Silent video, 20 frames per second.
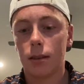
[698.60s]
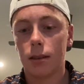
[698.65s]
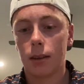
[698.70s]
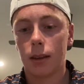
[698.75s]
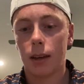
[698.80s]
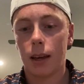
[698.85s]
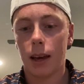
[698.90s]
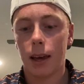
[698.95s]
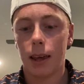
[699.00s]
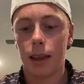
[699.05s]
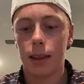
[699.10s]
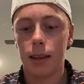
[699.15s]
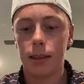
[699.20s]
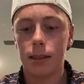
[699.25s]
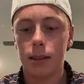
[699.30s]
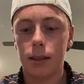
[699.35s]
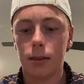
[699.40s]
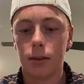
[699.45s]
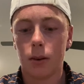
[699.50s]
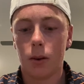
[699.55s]
Okay,
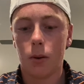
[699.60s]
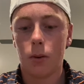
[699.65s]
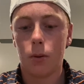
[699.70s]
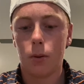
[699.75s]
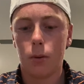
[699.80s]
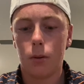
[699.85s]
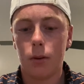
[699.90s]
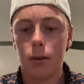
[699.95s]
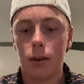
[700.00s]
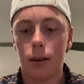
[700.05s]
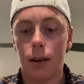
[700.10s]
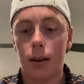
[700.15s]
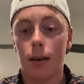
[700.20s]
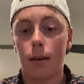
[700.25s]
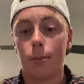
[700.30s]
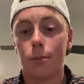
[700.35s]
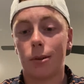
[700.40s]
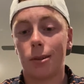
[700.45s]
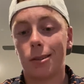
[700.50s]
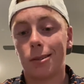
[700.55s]
this is hole
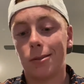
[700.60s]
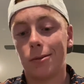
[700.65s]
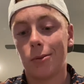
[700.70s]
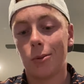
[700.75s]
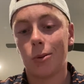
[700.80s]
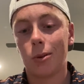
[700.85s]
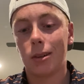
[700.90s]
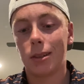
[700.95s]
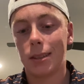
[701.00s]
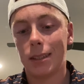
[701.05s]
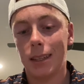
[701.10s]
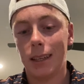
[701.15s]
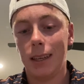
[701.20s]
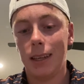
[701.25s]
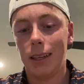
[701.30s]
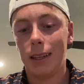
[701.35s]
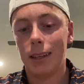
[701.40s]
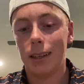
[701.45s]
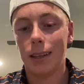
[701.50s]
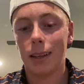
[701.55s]
number
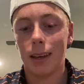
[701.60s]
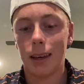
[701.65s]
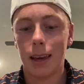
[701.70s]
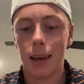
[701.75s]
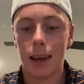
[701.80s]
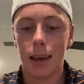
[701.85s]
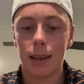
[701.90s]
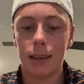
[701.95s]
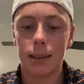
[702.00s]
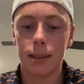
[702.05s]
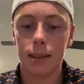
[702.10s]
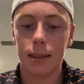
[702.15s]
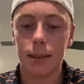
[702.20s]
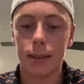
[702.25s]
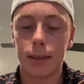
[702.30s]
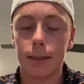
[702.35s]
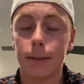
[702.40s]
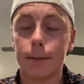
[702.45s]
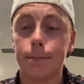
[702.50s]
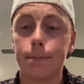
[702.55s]
14,
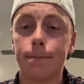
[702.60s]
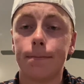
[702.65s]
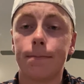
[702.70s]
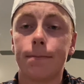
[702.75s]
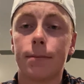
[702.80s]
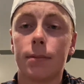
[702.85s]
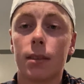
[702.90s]
and